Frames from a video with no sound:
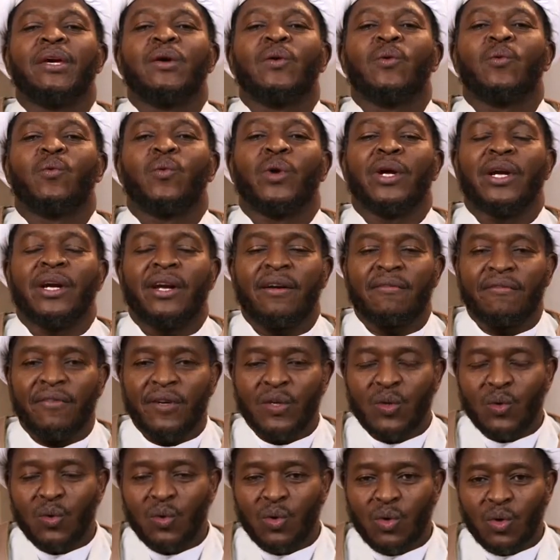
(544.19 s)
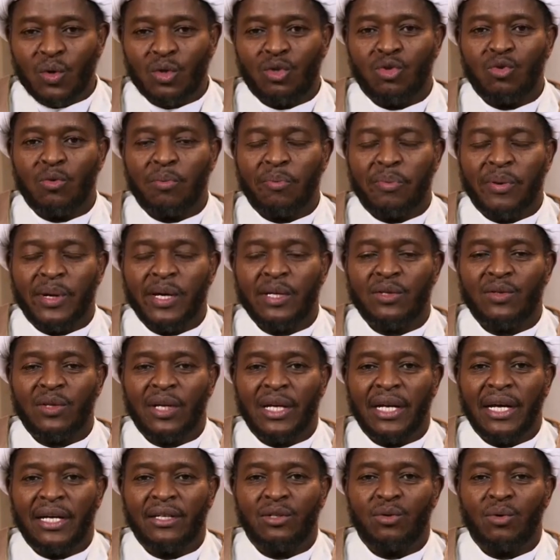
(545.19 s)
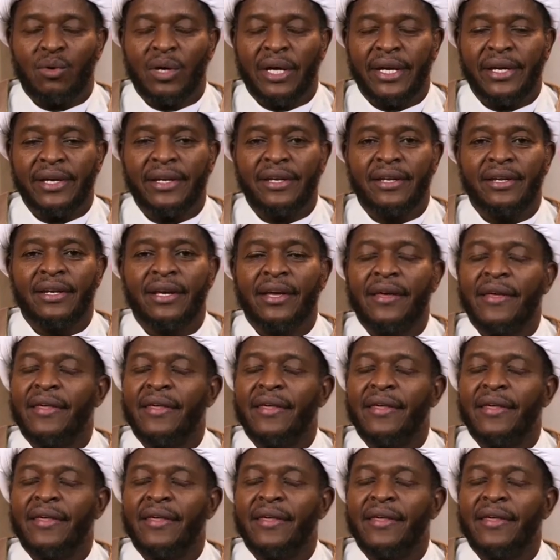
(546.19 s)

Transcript: Wherever you go to pray Salatul Eid,